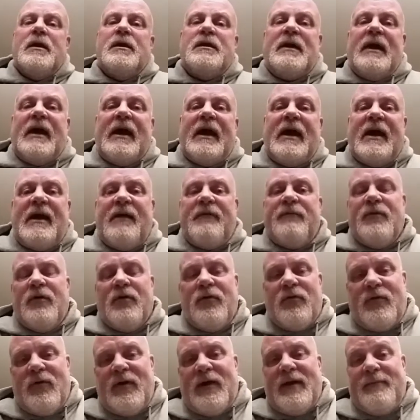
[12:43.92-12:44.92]
You have
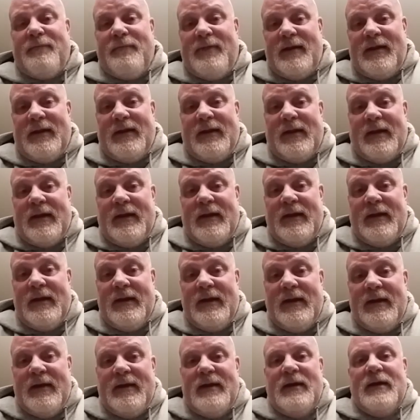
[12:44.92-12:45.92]
no credibility.
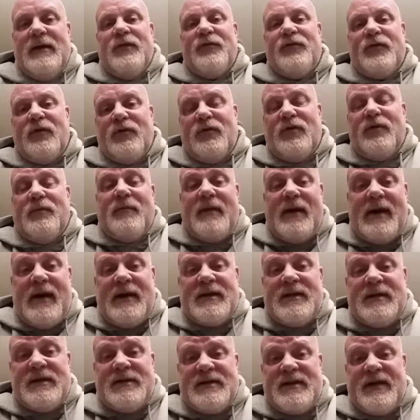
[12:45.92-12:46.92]
So to
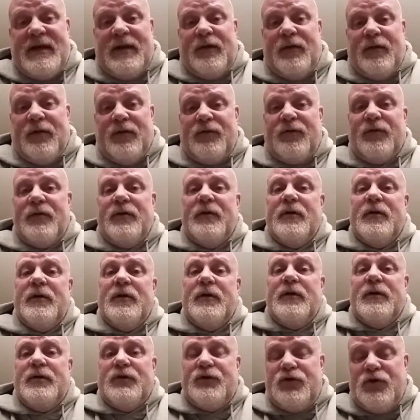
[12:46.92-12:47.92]
my senators,
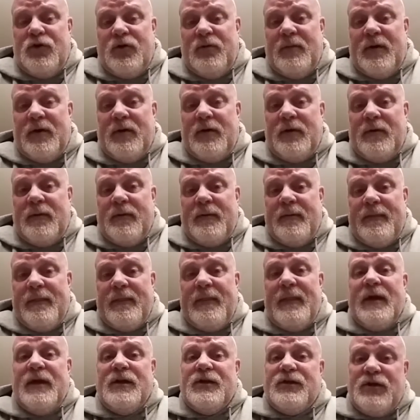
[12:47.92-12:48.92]
Schumer
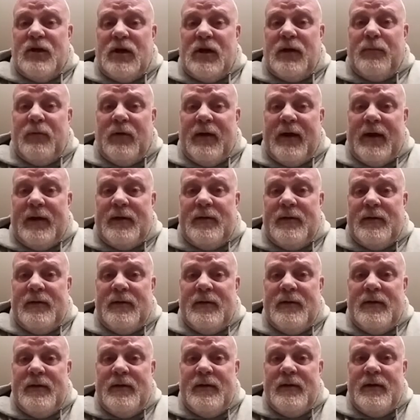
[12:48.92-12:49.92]
and Gillibrand,
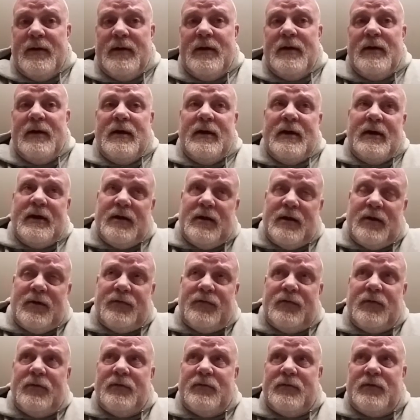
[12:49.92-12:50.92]
and
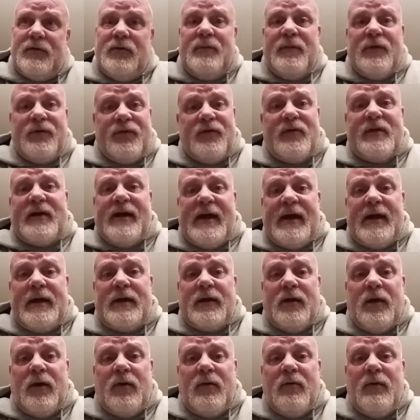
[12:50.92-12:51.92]
also to Mr.
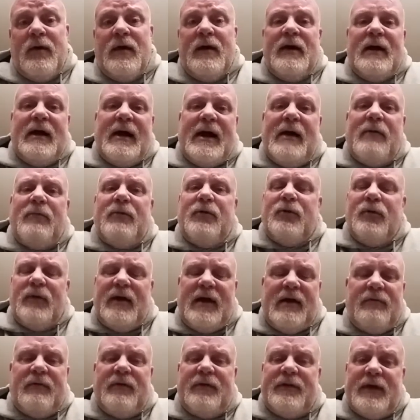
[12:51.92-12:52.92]
Katko, I will do
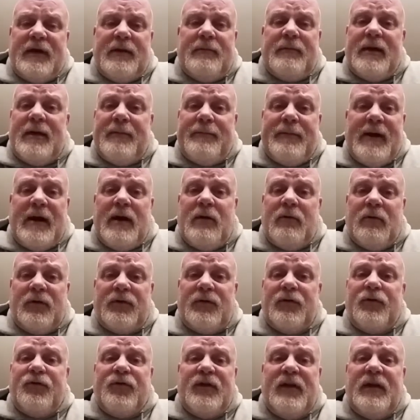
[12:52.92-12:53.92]
everything in my power
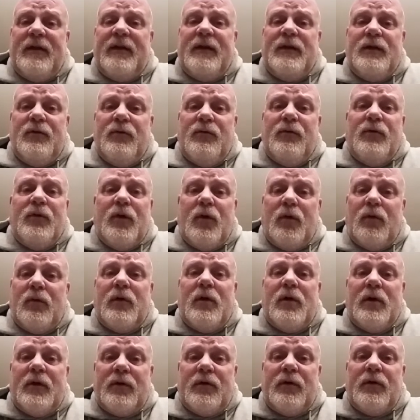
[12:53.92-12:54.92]
to see that you no
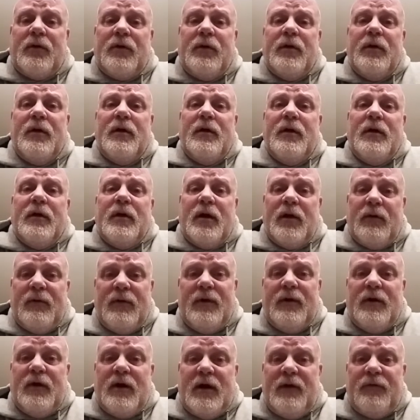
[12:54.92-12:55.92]
longer are
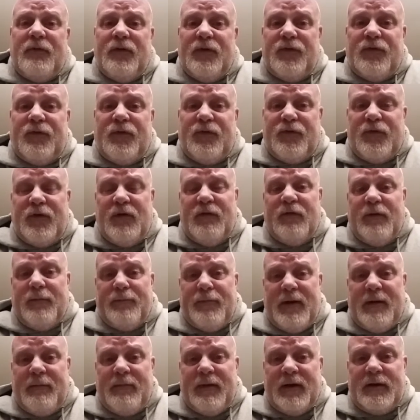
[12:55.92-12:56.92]
in office to serve the
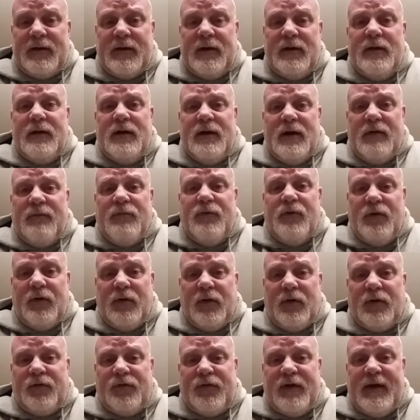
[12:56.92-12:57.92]
public of New
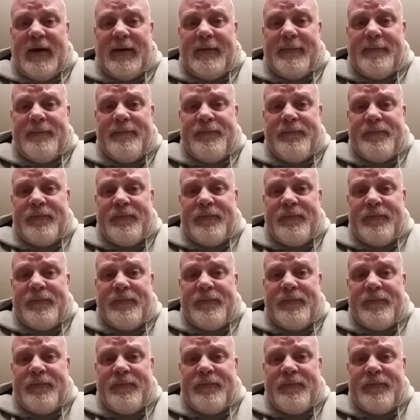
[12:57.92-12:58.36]
York State.